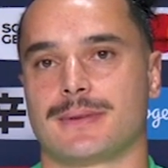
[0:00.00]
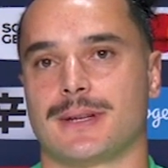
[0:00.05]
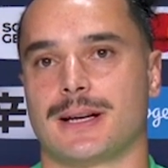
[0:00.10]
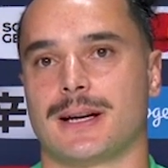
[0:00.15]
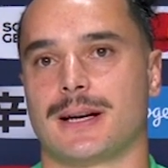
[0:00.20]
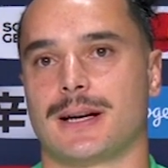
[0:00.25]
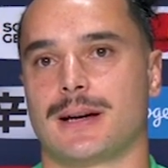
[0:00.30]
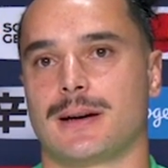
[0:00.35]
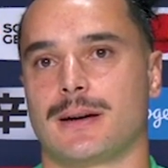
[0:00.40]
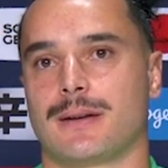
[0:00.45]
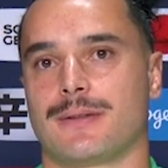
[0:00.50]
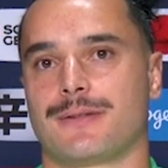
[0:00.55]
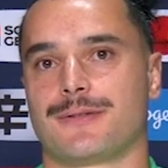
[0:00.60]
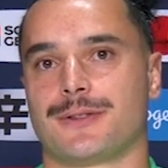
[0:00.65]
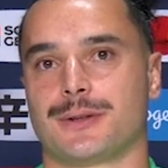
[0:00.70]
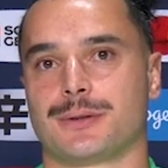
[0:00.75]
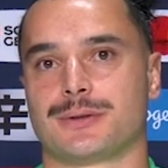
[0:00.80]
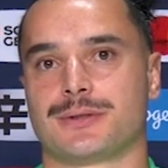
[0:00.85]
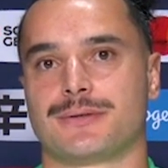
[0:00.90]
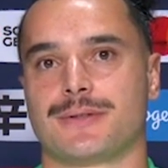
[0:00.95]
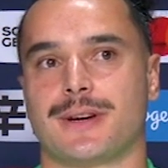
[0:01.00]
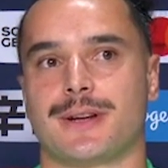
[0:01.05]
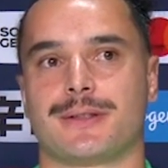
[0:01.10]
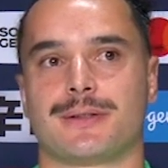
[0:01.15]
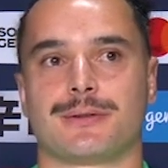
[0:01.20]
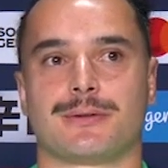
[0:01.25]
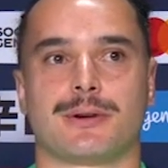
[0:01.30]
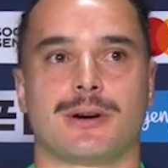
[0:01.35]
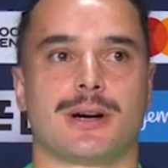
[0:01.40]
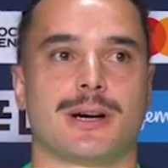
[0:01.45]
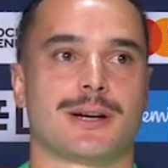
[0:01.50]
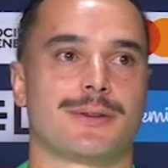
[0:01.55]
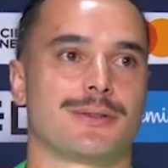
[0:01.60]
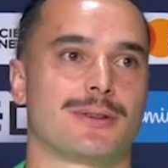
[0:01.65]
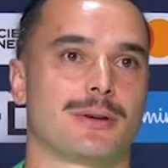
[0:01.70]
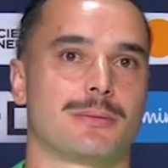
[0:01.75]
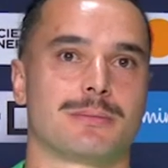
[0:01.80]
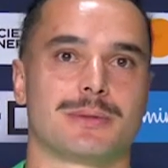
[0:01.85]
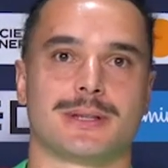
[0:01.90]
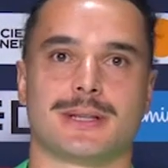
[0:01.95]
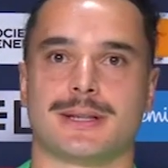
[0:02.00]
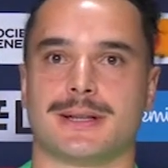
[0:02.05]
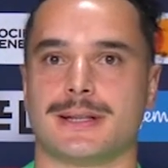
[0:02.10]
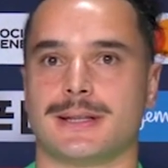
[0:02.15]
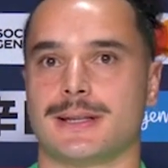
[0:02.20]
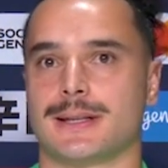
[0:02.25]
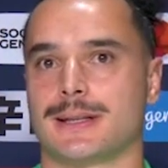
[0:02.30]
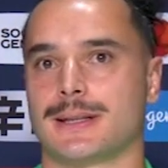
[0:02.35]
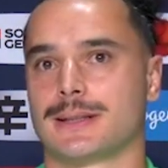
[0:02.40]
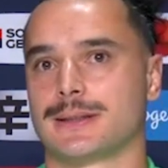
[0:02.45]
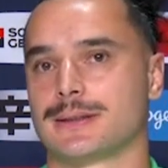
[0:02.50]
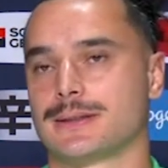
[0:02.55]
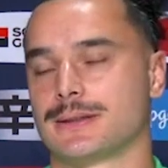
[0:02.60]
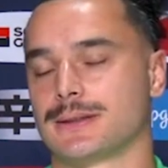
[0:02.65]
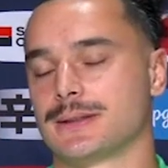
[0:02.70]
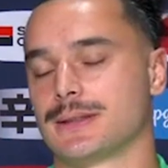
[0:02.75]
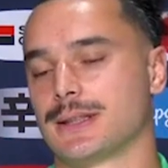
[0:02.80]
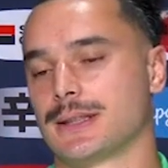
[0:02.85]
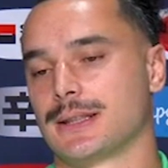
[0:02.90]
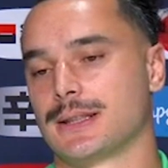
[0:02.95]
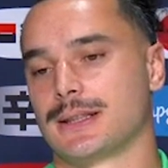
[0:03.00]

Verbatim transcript: uh, Fields of Athenry, Zombie at the end, and